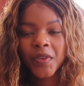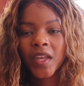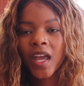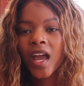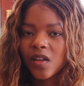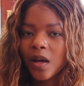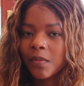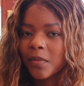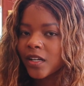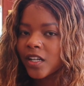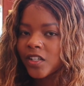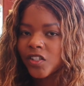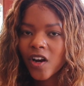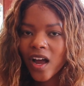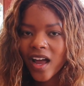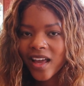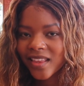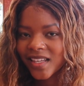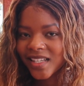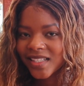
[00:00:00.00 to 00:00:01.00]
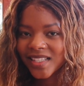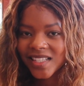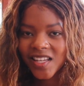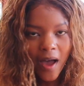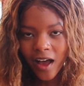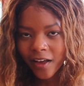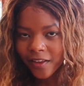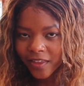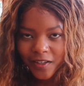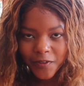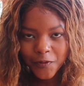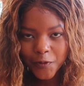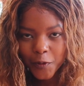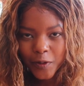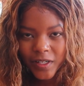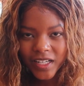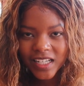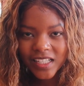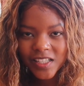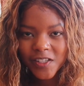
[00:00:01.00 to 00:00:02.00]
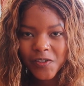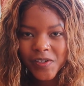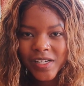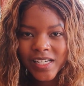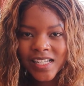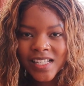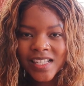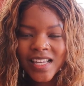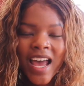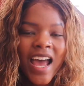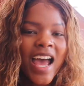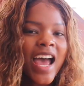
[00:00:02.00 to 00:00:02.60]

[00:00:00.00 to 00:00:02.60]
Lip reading: So I'm going to try these healthy food eateries,